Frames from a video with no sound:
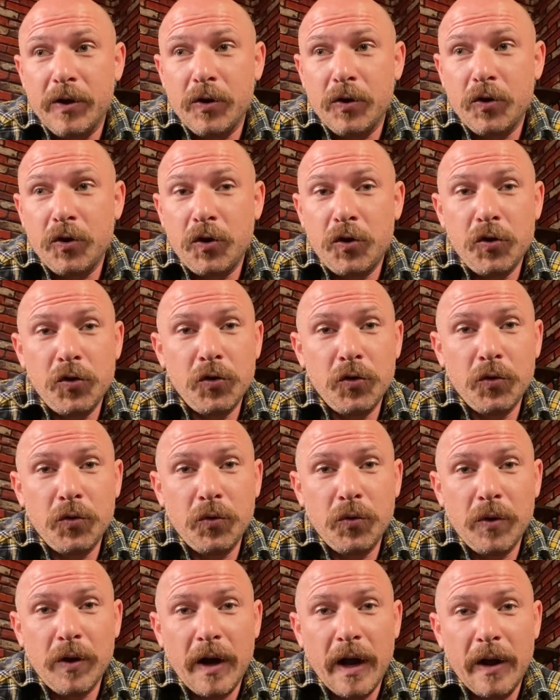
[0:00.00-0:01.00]

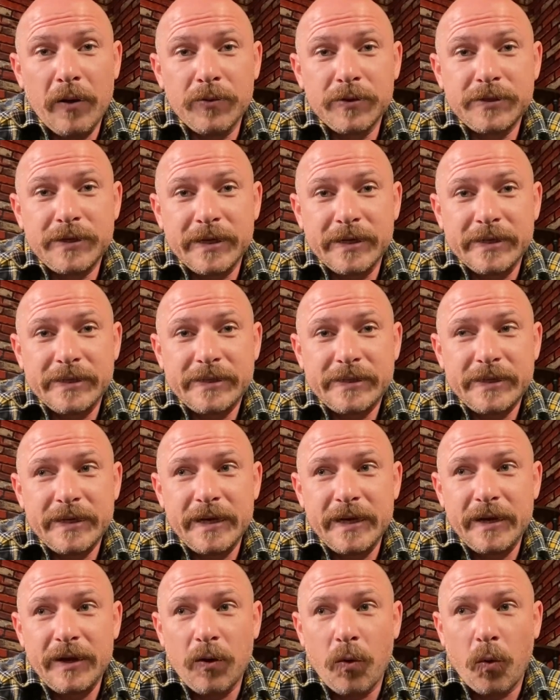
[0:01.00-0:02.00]
who I was going to
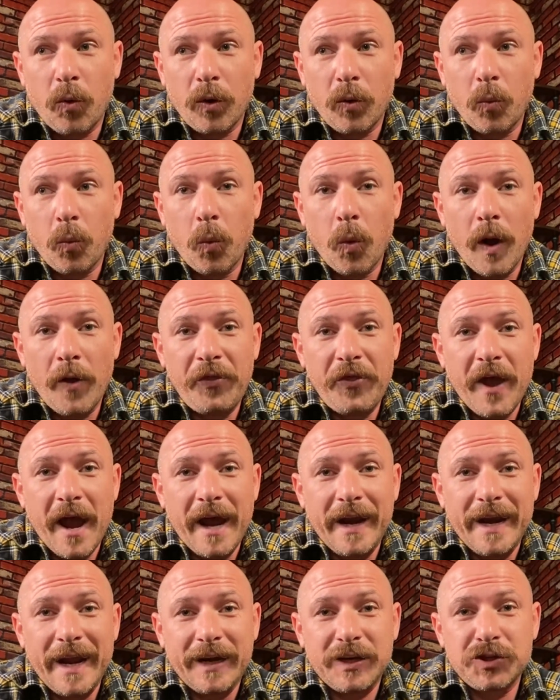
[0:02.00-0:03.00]
see or what
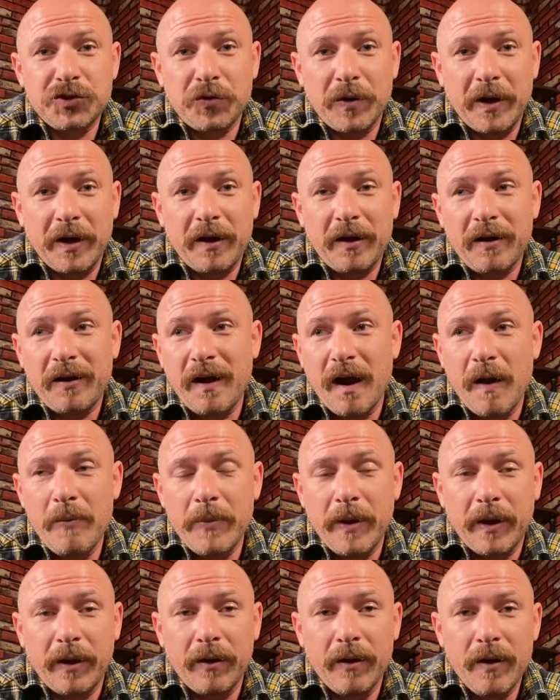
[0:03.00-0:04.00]
that next drink
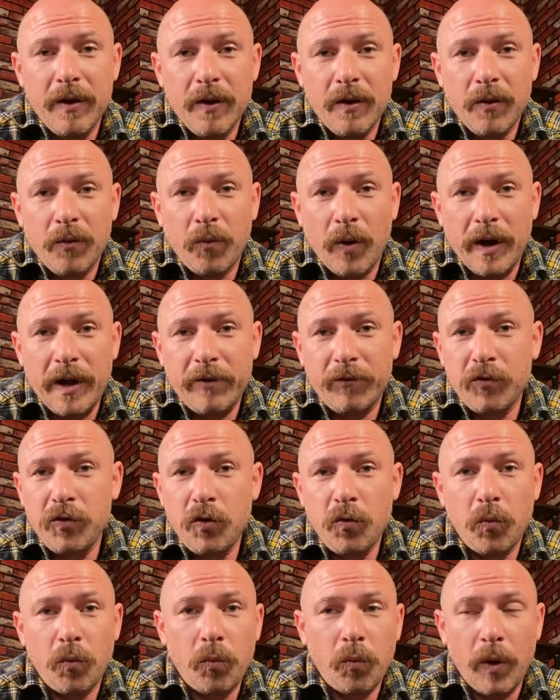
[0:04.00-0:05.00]
coming. Well, I never
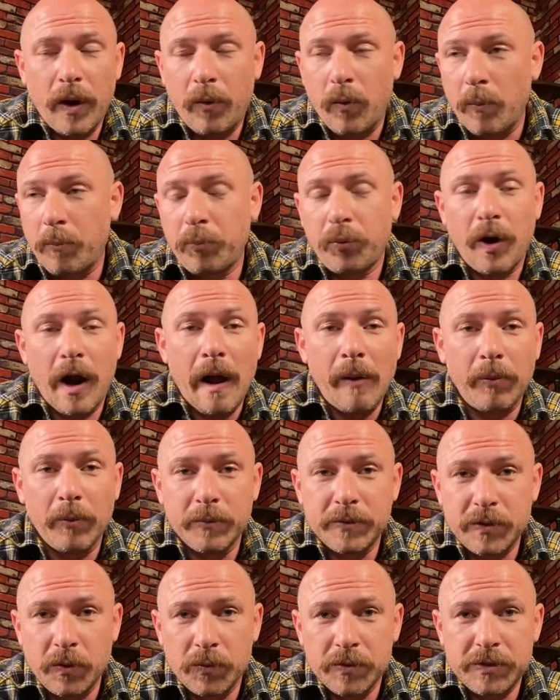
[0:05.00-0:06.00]
knew what
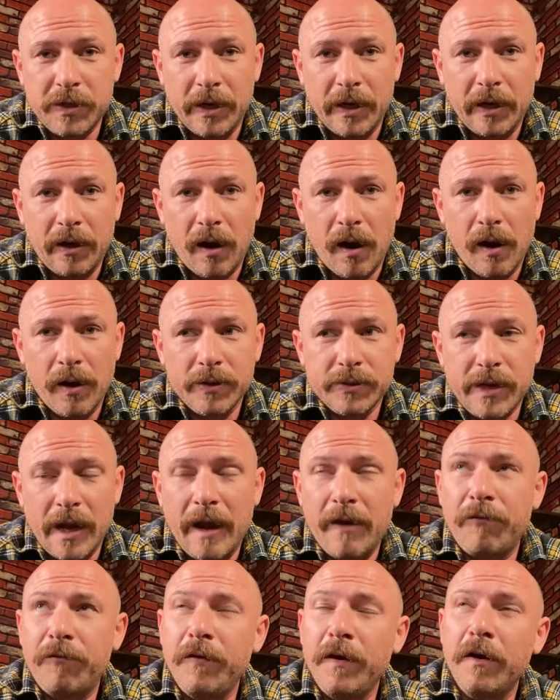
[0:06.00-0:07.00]
problems it was going to cause.
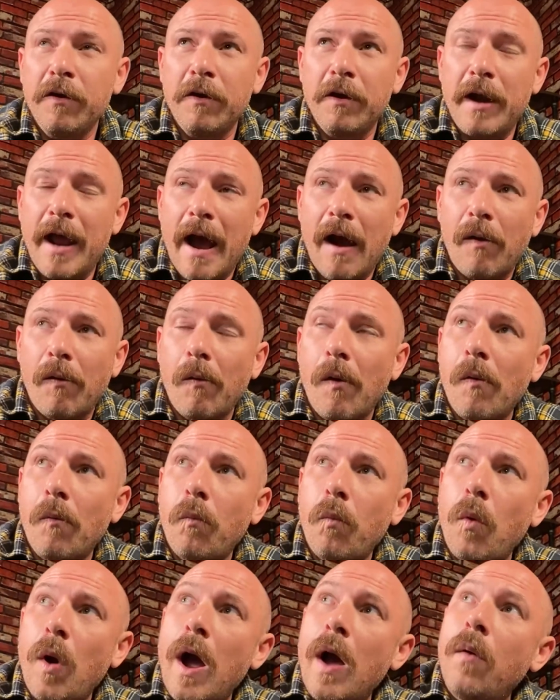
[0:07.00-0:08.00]
I figured it out.
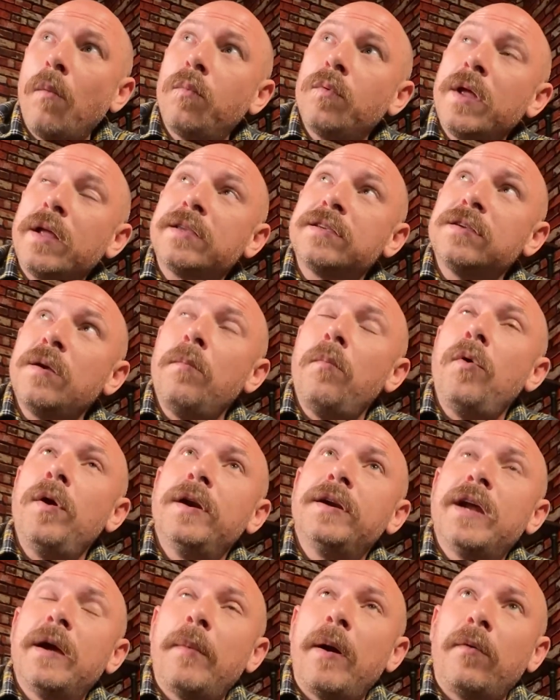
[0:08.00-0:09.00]
At some point
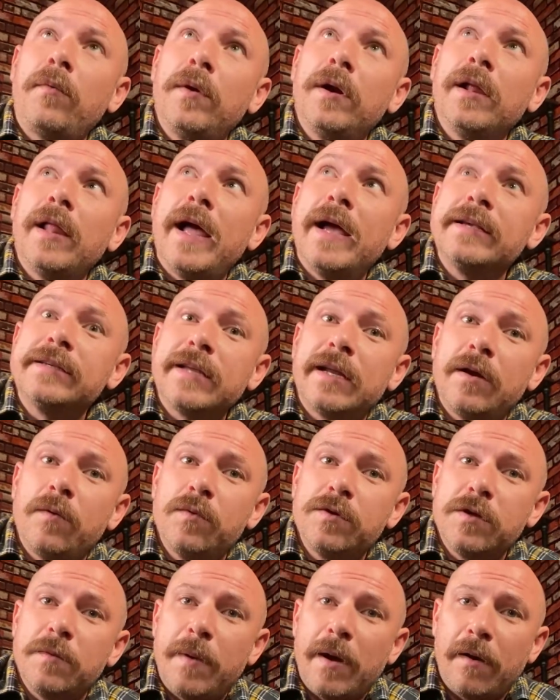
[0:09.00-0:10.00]
in time, I realized that it
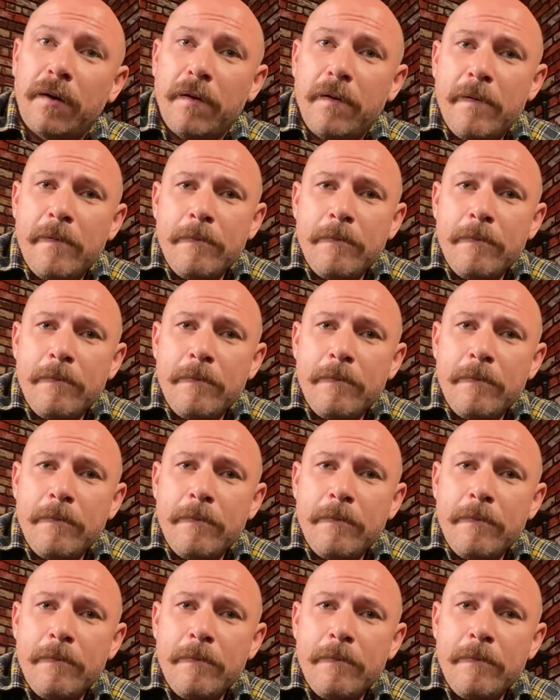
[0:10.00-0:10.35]
was about